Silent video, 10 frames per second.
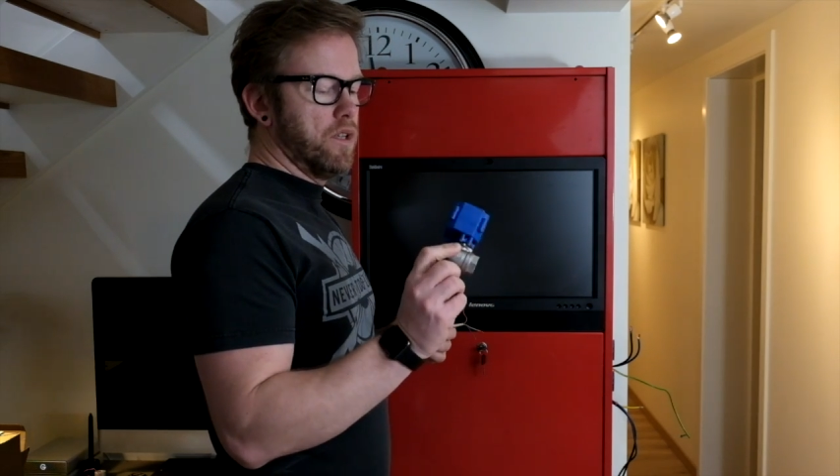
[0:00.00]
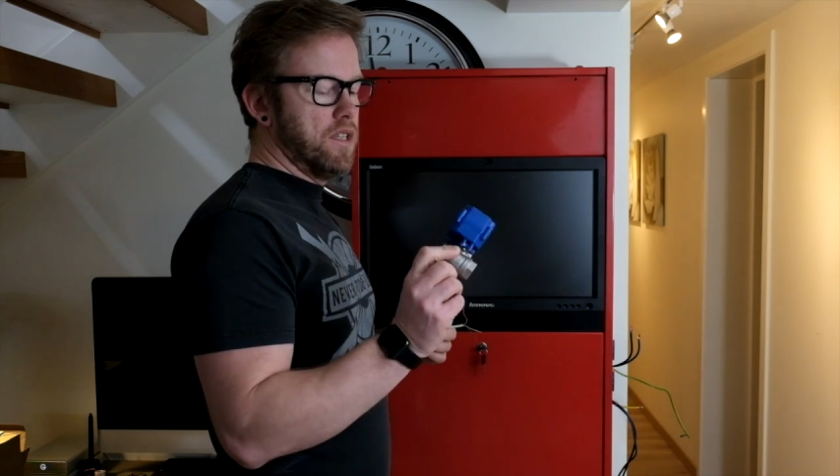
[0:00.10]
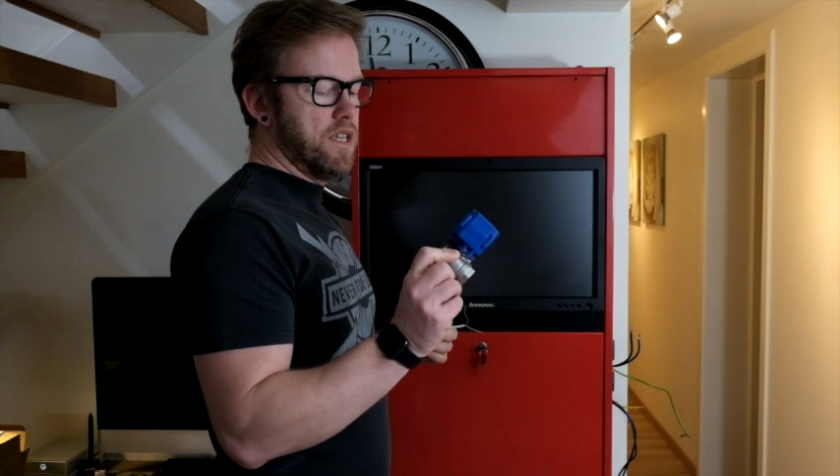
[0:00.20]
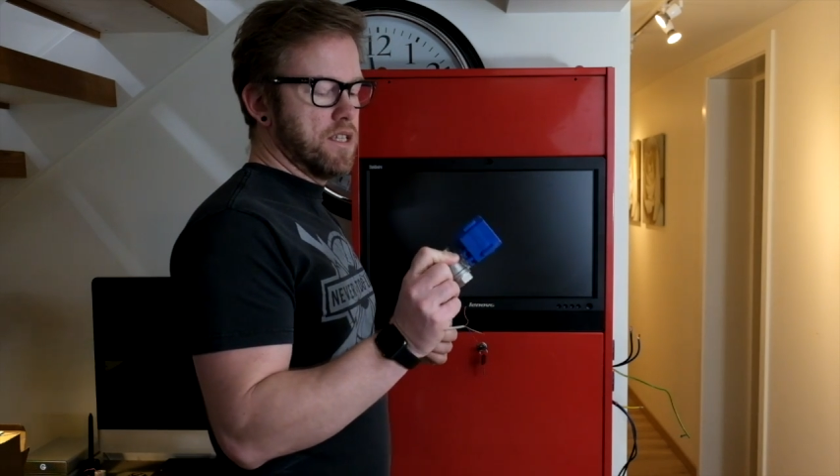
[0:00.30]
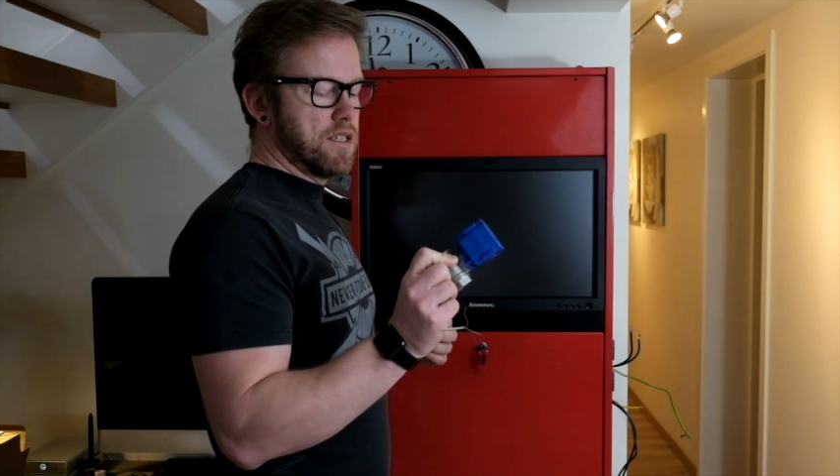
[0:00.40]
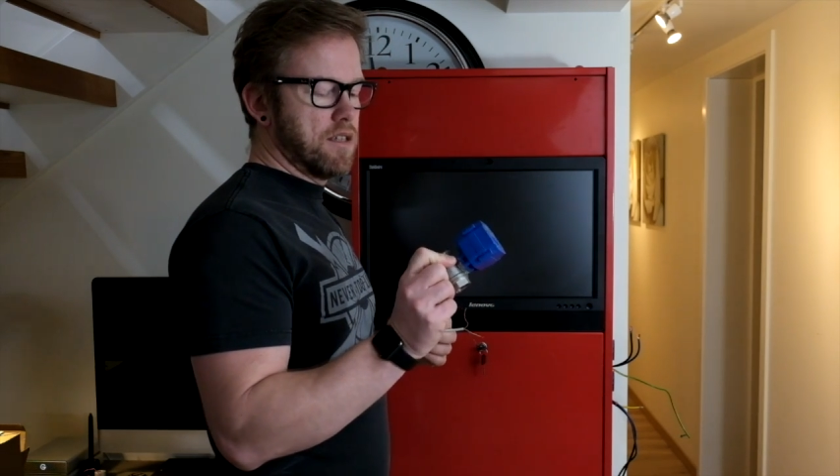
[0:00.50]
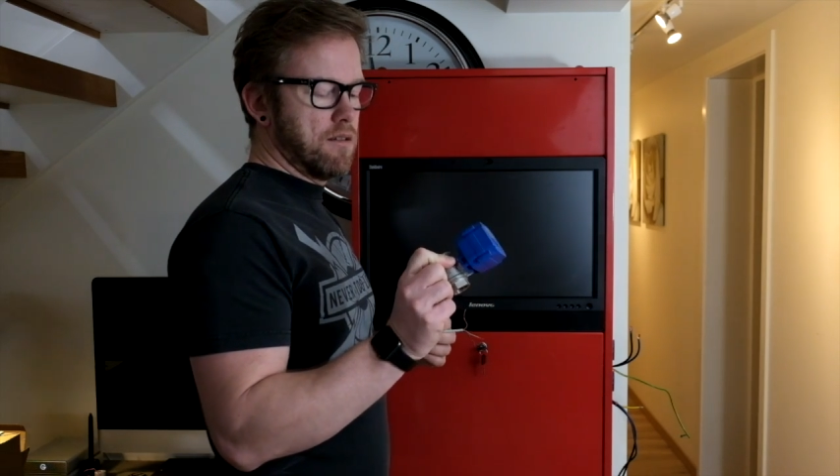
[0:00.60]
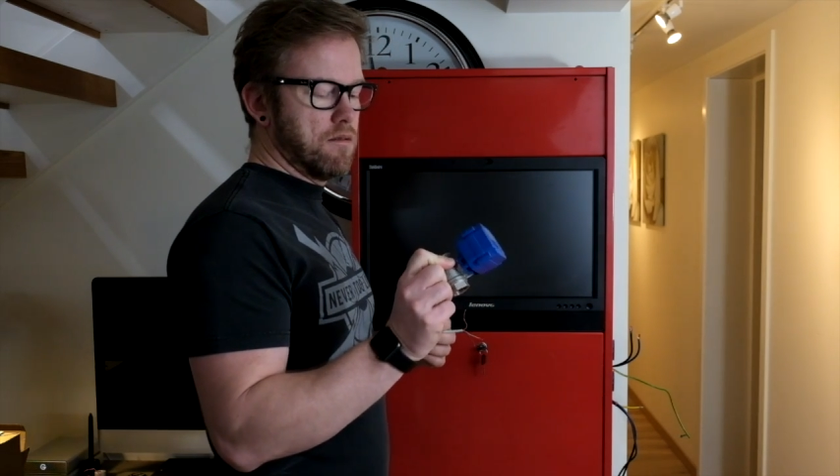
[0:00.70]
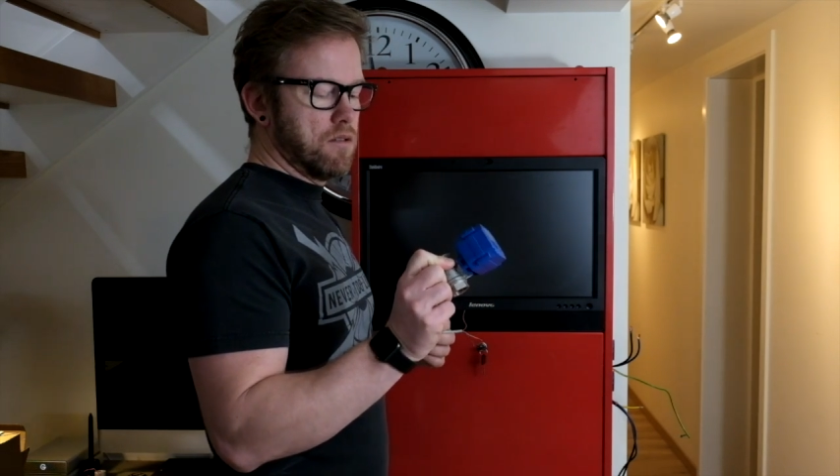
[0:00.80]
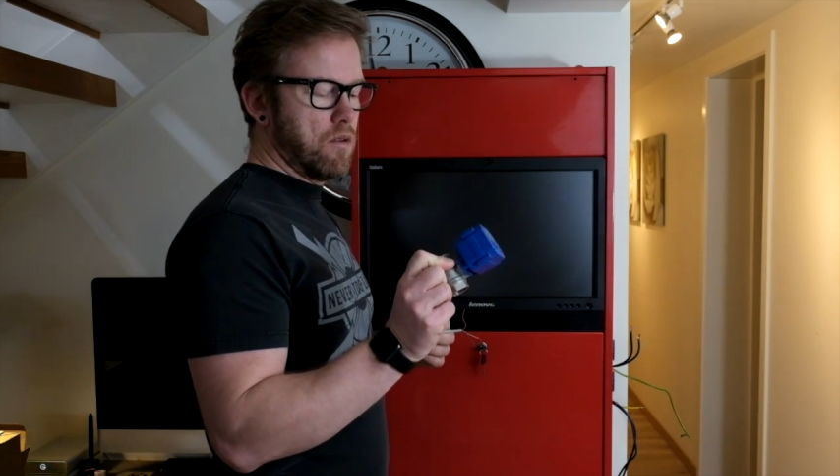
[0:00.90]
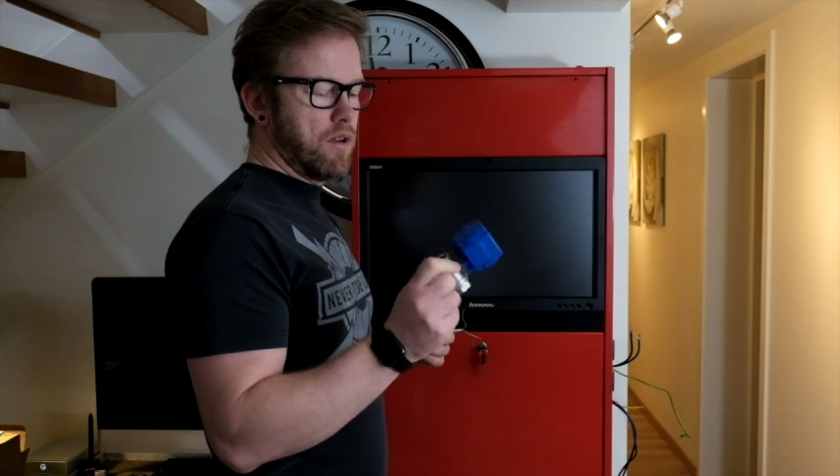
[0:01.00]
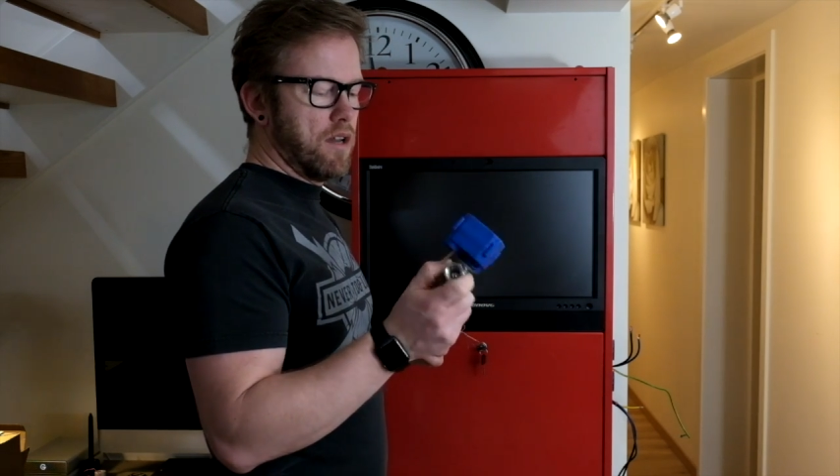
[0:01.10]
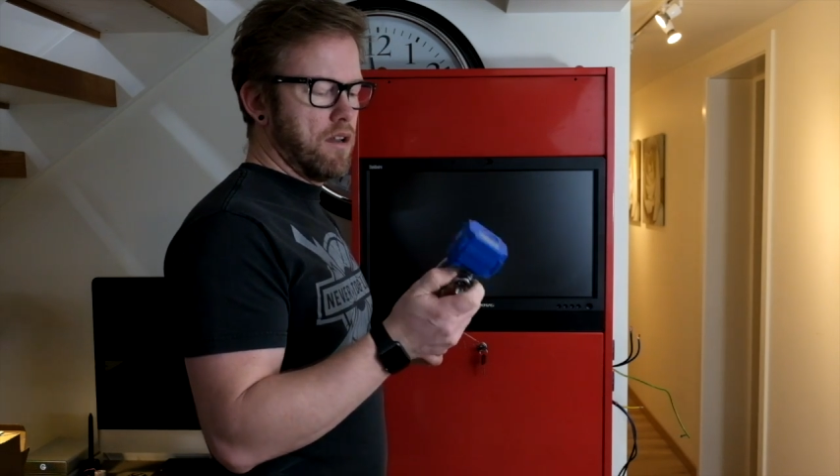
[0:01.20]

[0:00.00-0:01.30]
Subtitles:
these. So